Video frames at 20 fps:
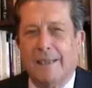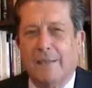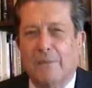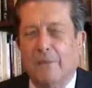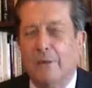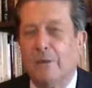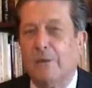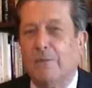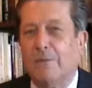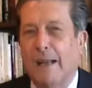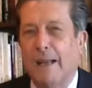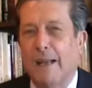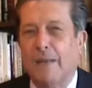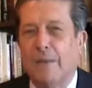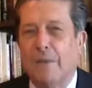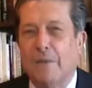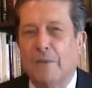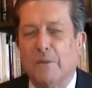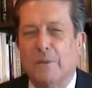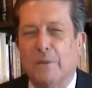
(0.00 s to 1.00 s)
What
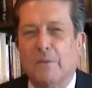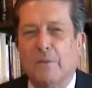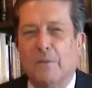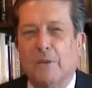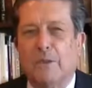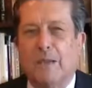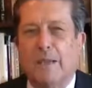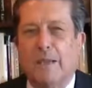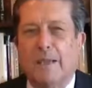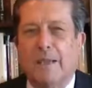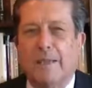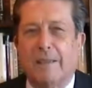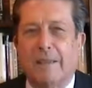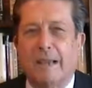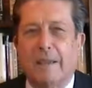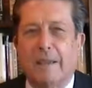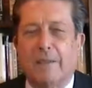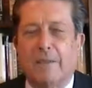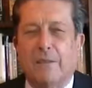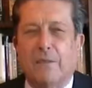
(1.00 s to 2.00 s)
values, what
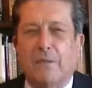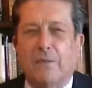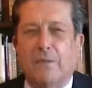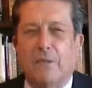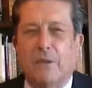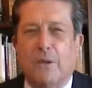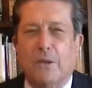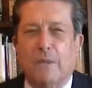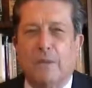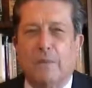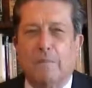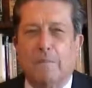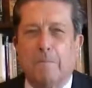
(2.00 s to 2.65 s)
architectures for